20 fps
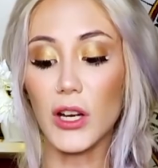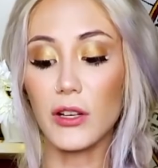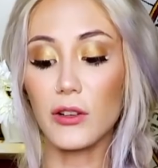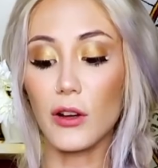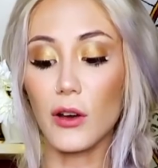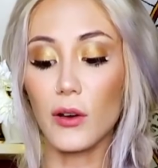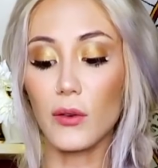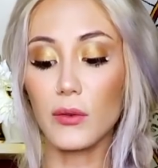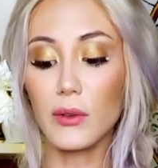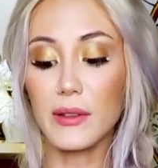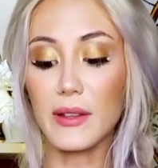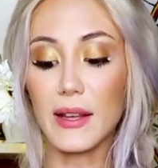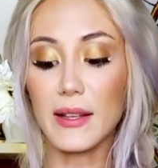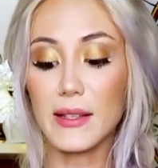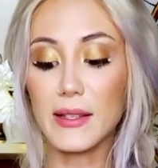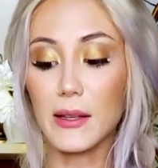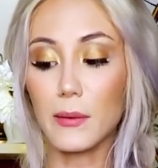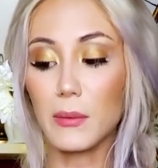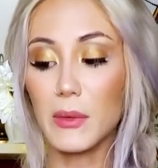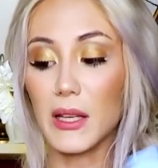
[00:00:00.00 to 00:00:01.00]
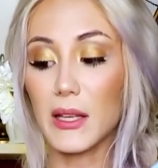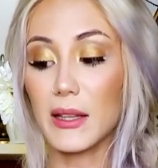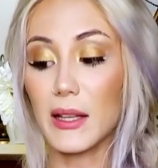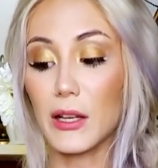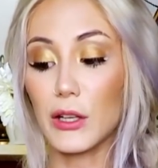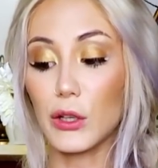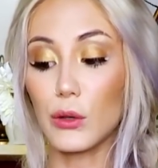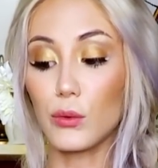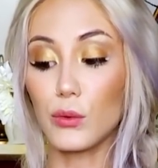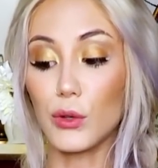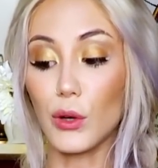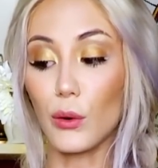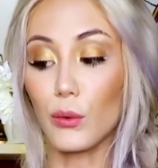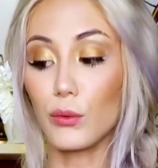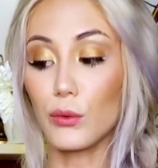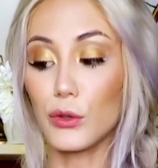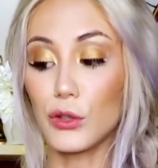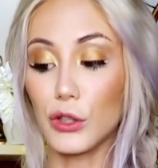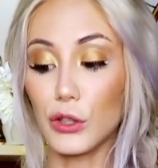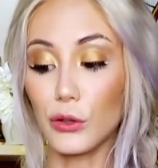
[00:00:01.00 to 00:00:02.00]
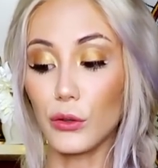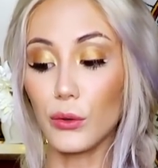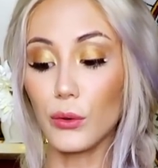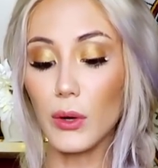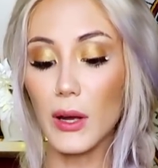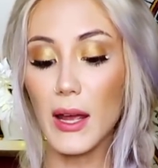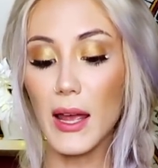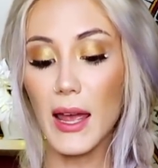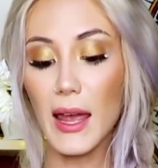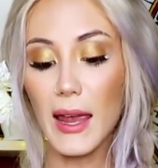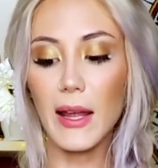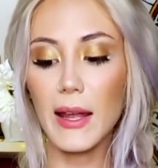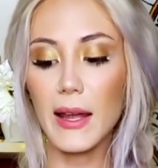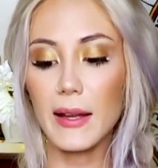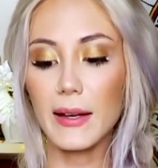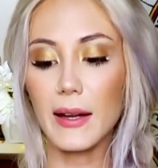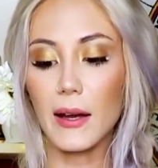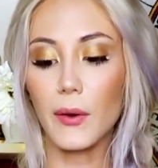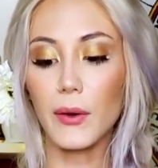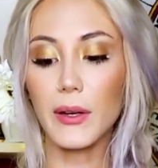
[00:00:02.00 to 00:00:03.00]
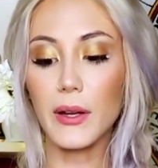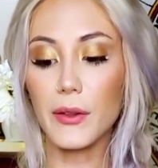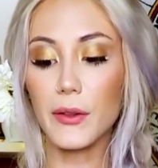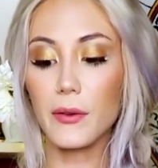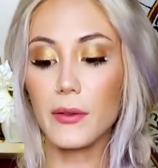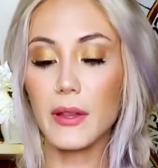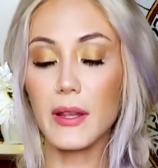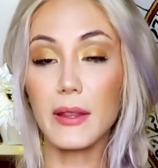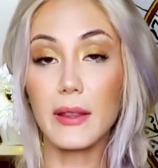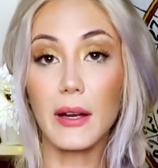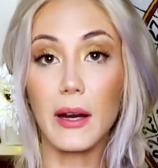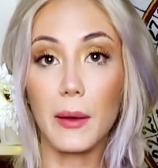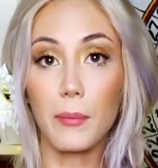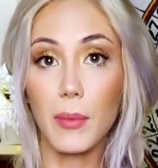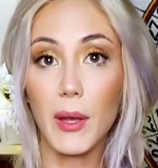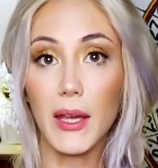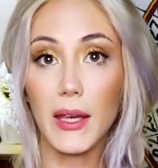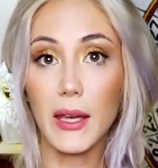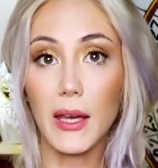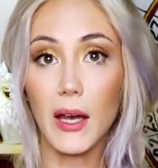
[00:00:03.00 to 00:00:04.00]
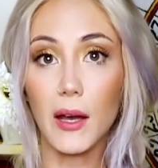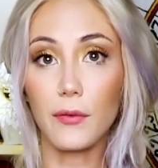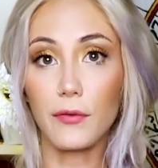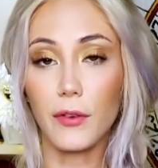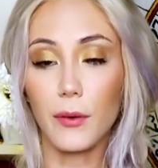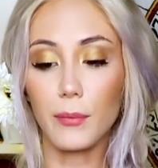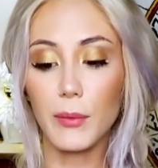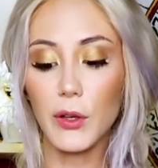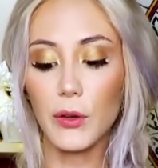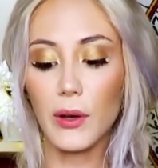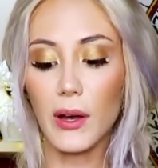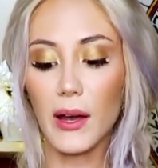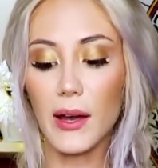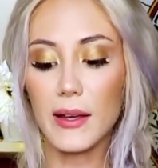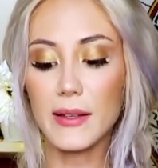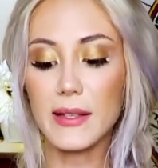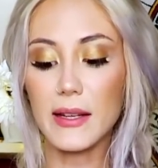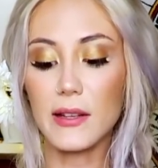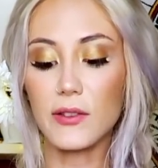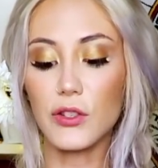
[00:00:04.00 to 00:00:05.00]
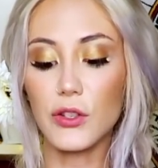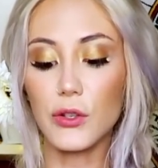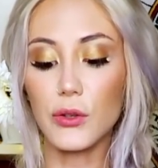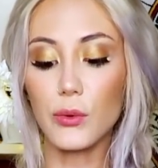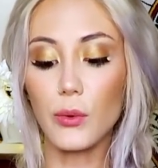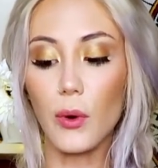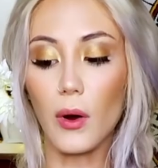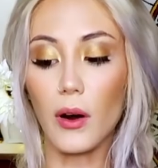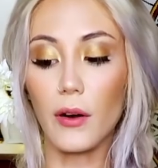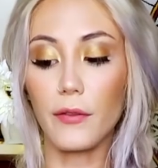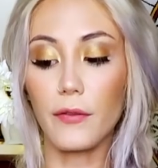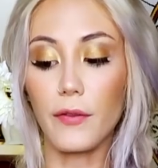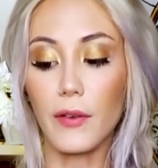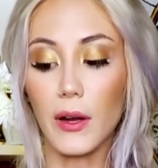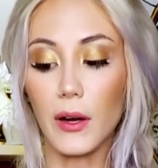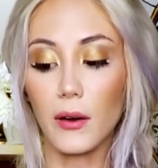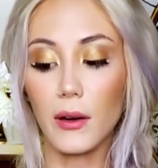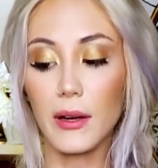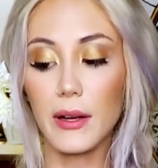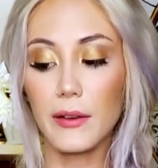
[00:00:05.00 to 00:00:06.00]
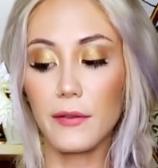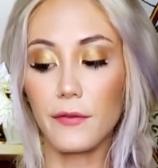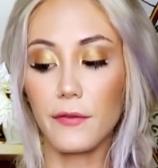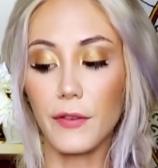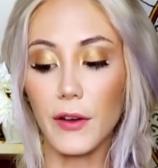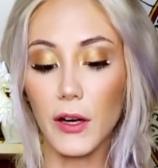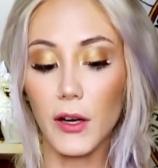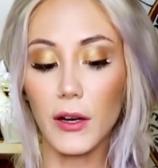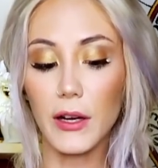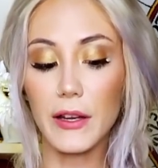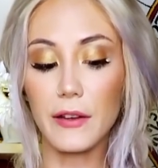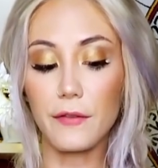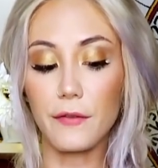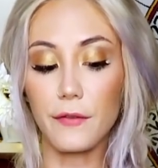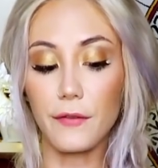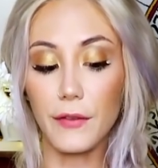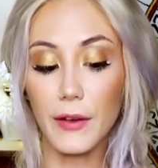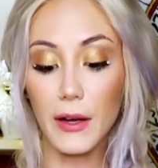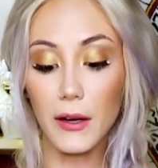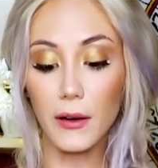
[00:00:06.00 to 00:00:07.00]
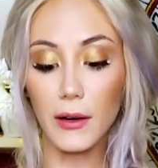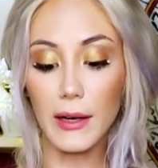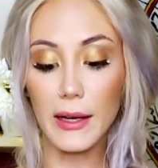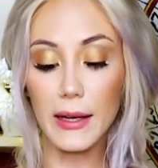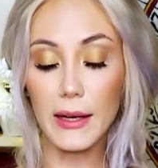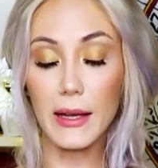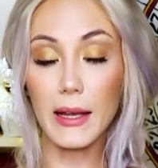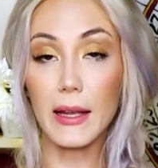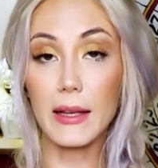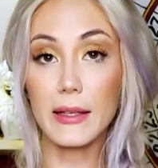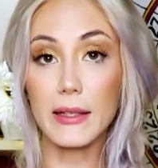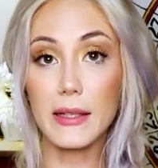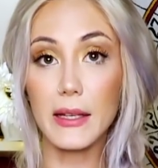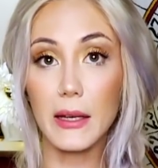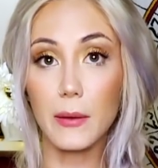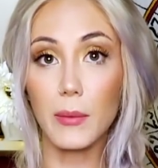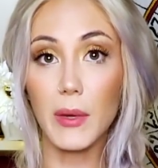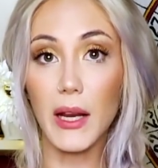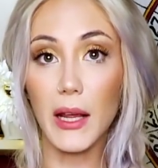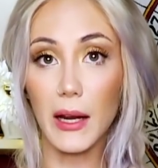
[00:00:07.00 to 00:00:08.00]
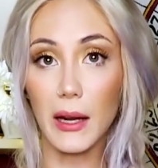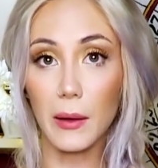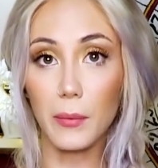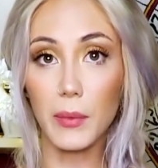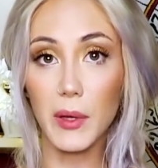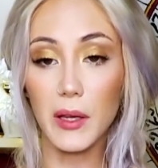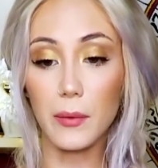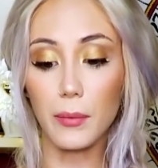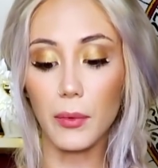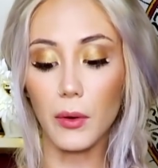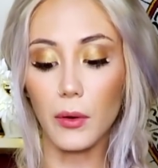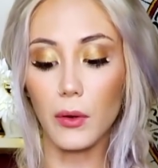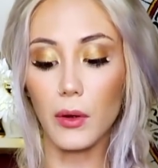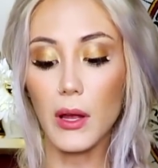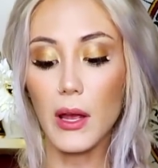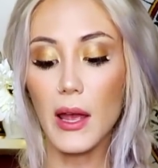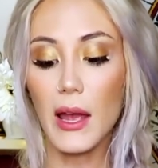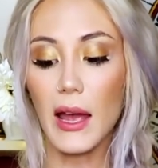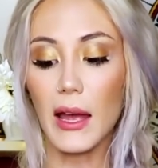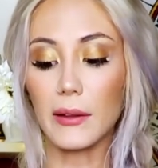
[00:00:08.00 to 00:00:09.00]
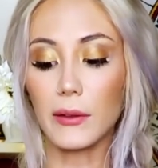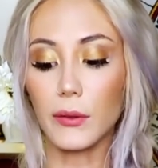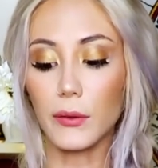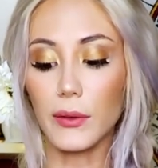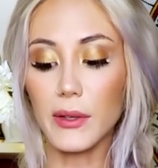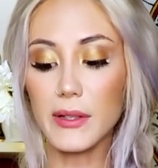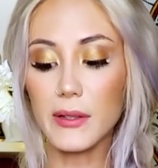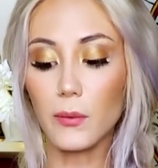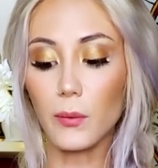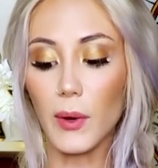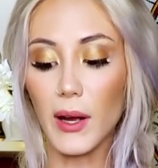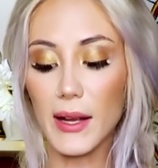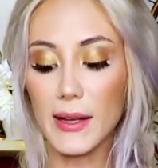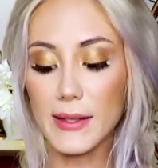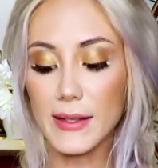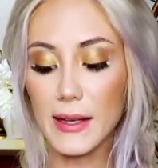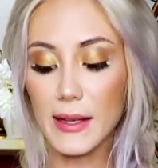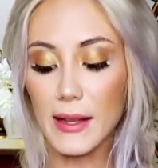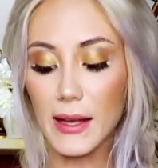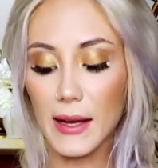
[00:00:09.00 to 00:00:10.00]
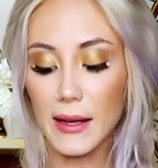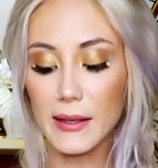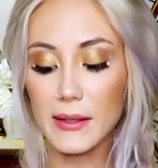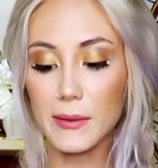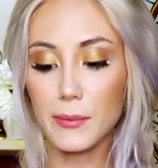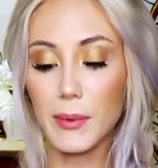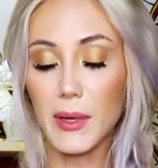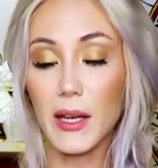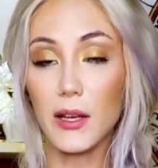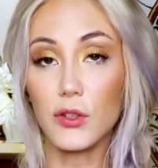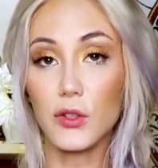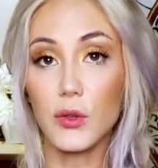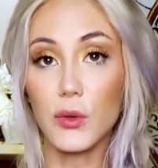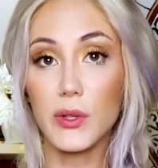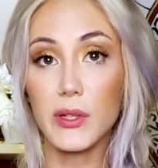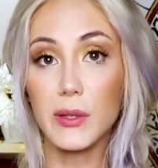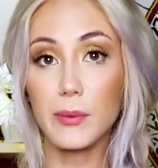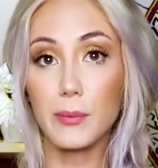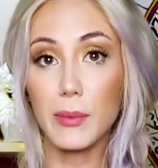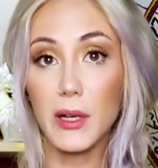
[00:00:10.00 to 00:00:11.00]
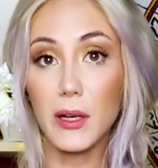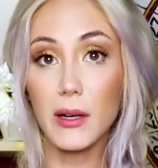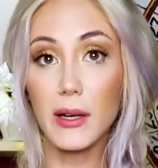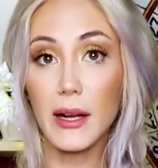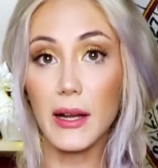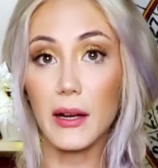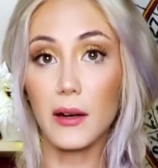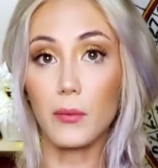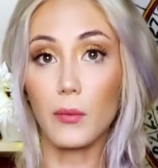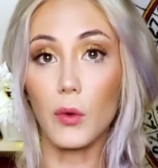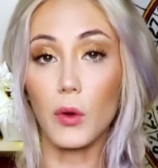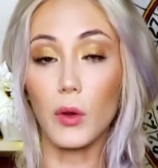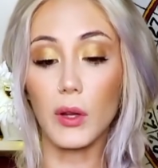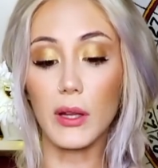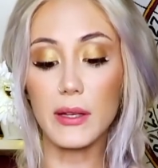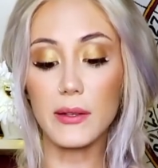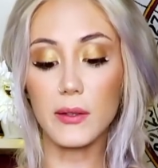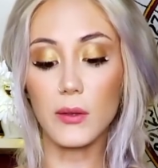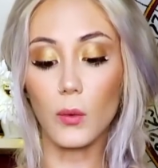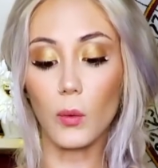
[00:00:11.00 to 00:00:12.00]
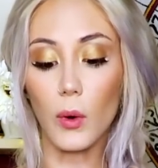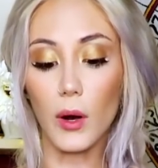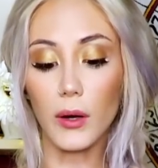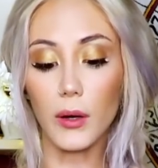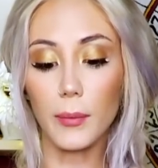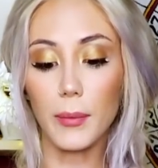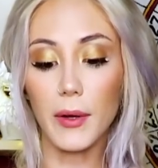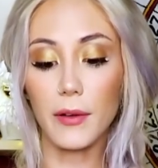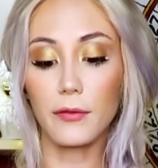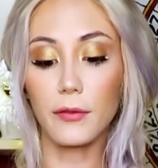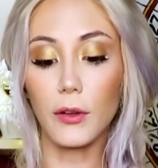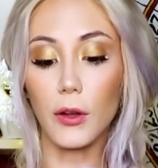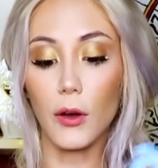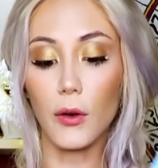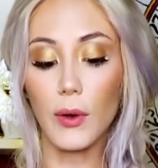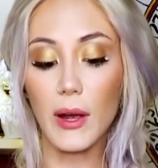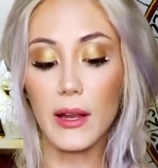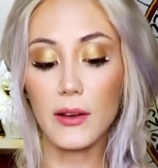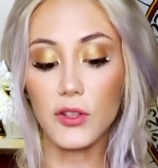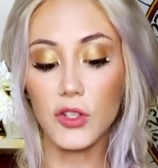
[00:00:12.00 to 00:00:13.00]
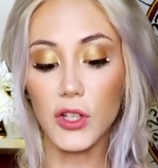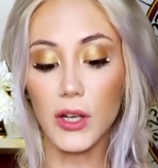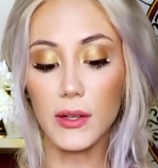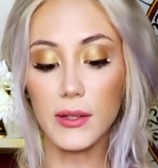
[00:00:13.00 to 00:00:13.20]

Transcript: I know that's something that you don't do. Now, another thing that I'm picking up from you guys is you are very, very, very intimidating people. And the reason why I say that is because your spirit animal is the water buffalo and